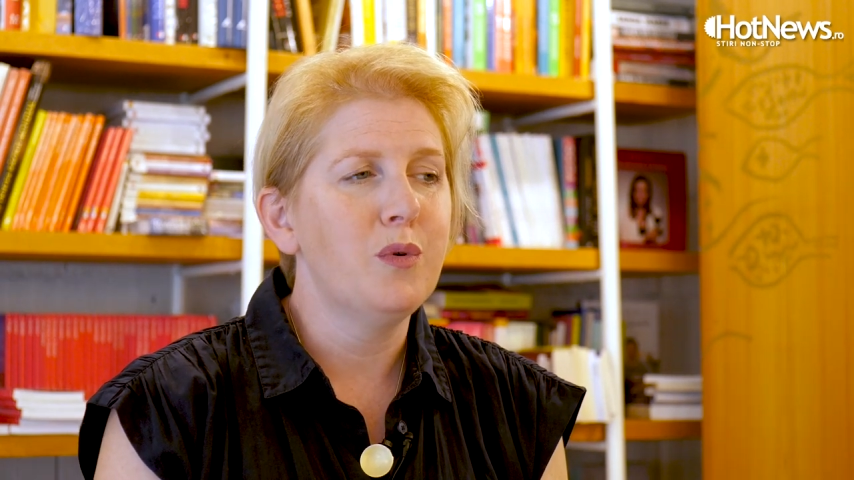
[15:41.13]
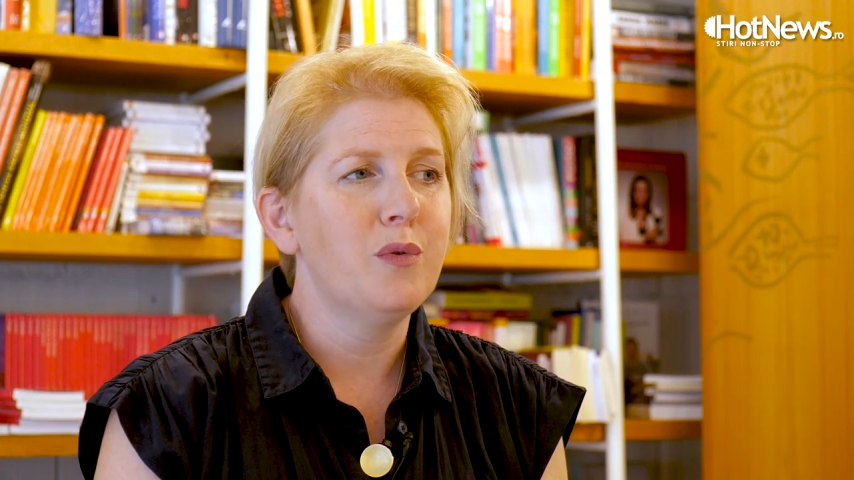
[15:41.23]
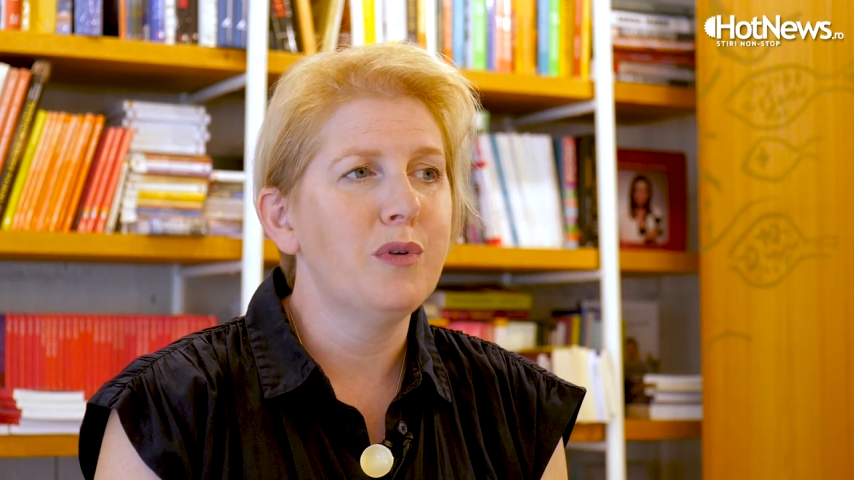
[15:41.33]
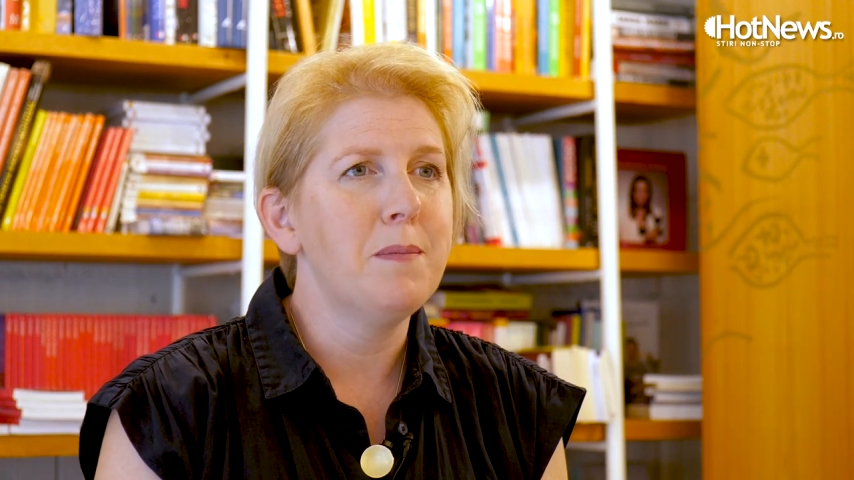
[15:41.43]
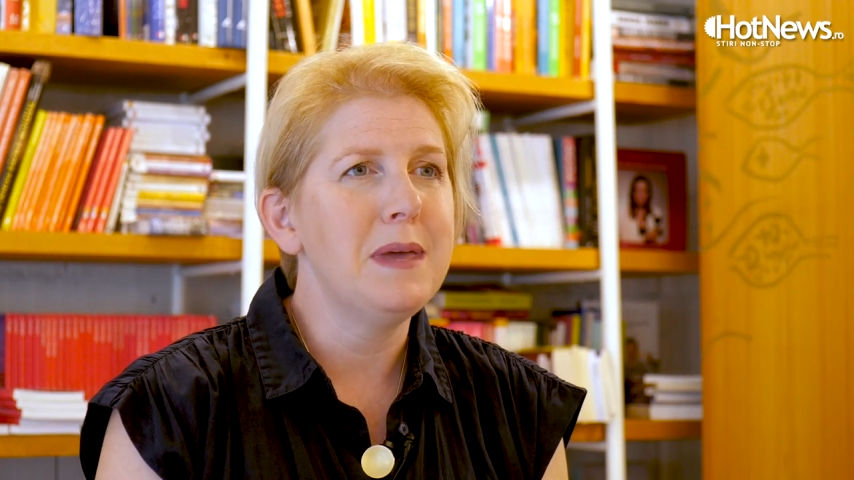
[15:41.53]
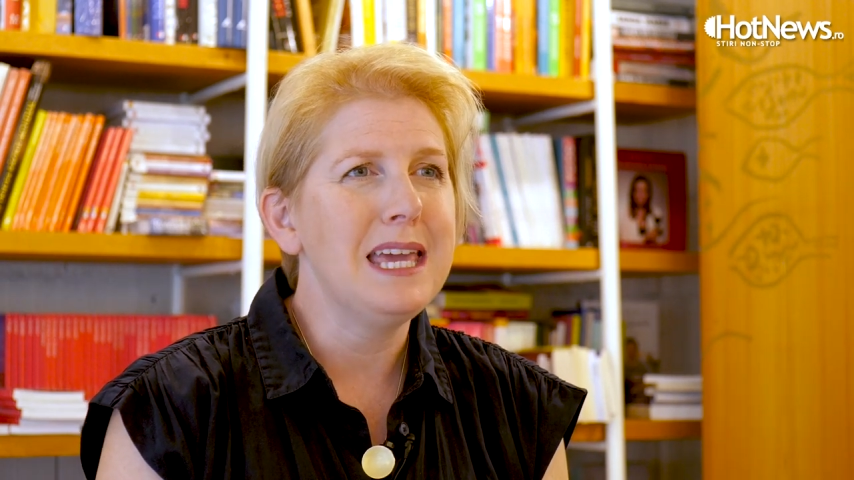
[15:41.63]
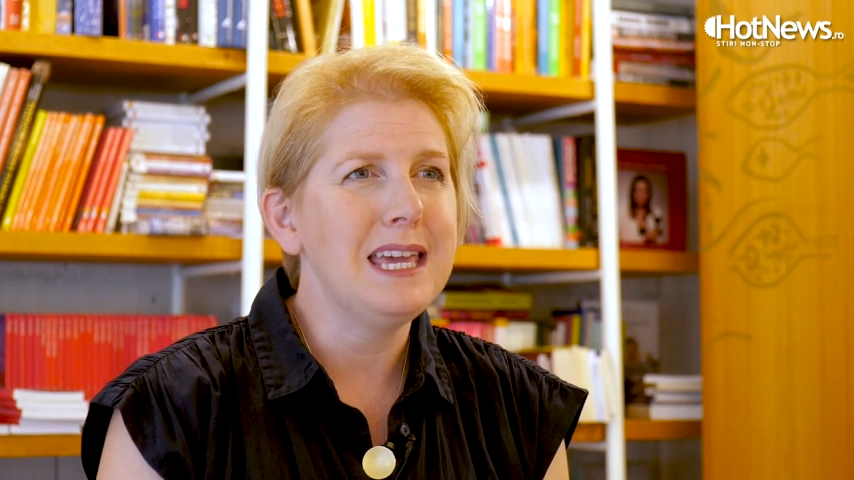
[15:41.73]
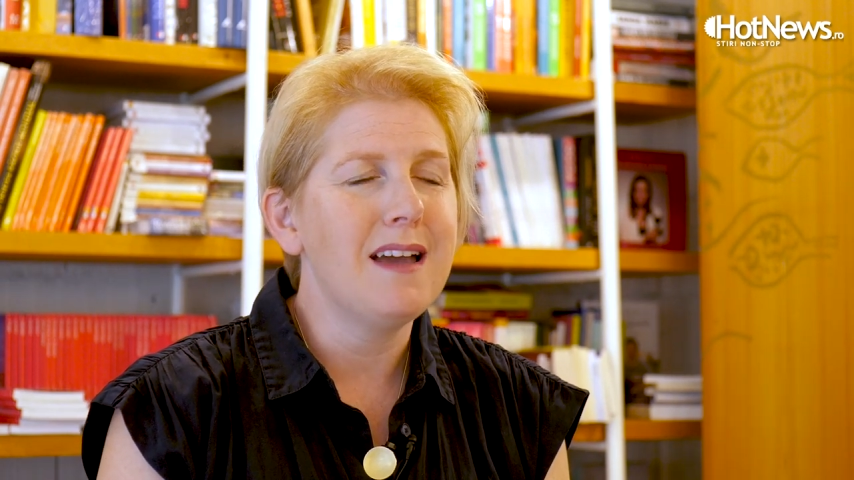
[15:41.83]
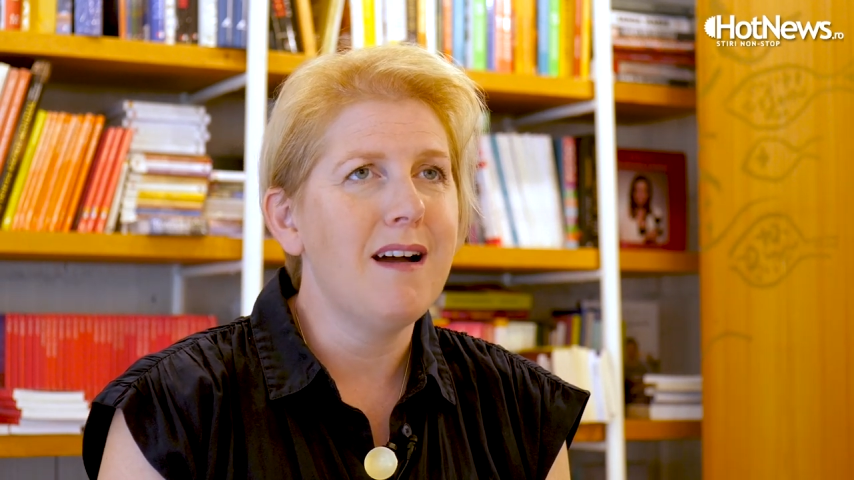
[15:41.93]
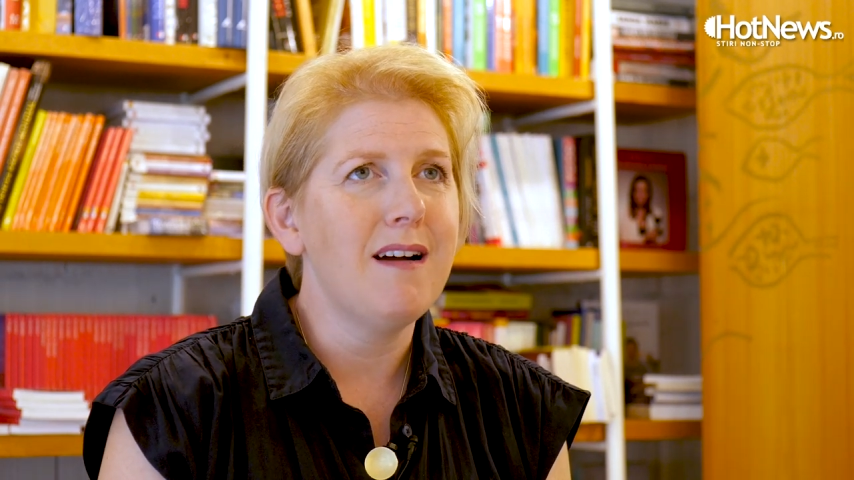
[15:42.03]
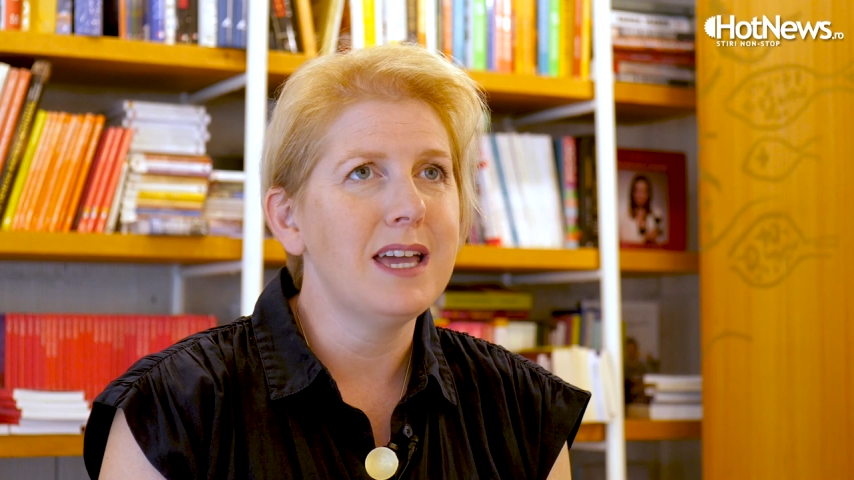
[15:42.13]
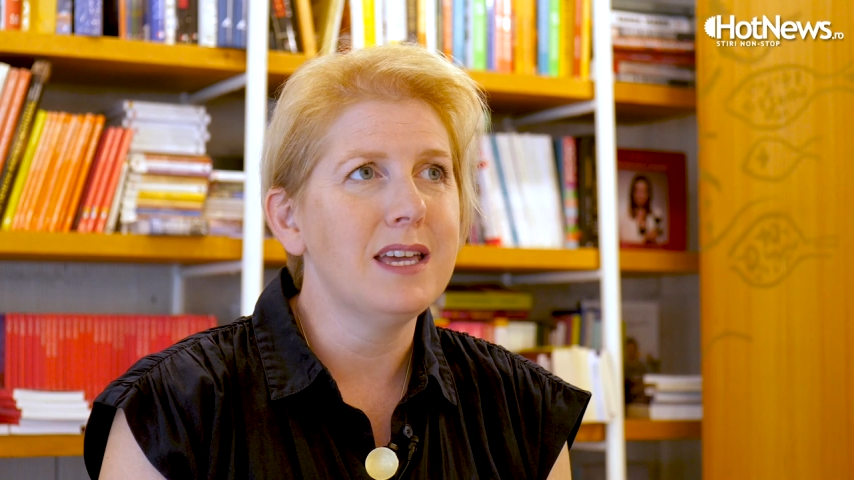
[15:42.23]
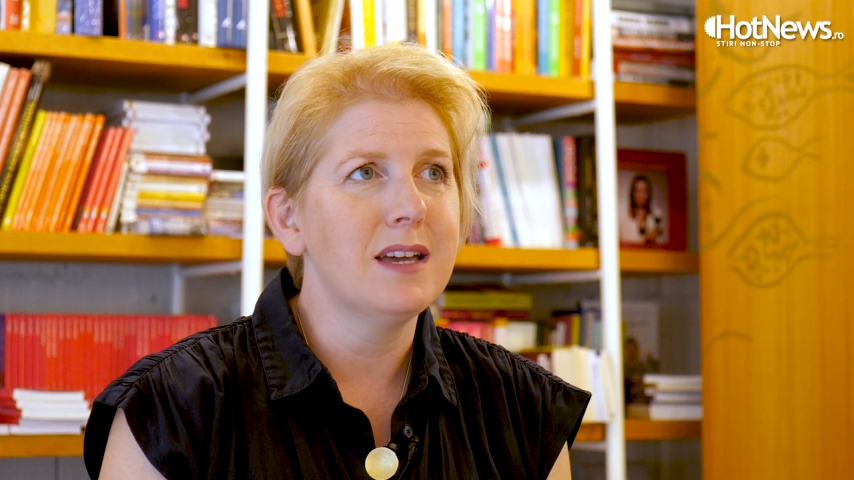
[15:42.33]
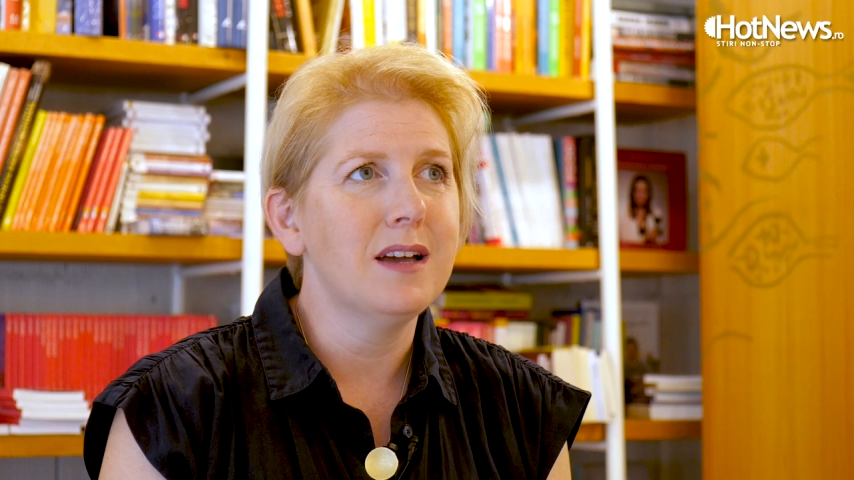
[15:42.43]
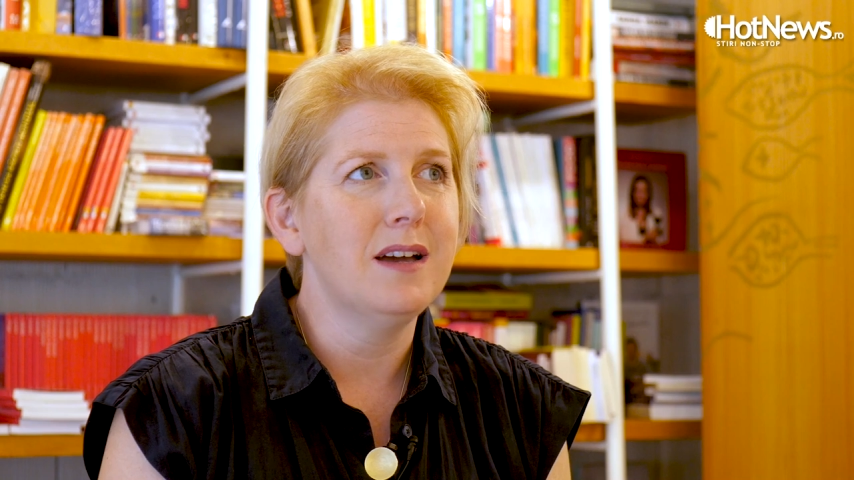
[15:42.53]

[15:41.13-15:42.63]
for me, I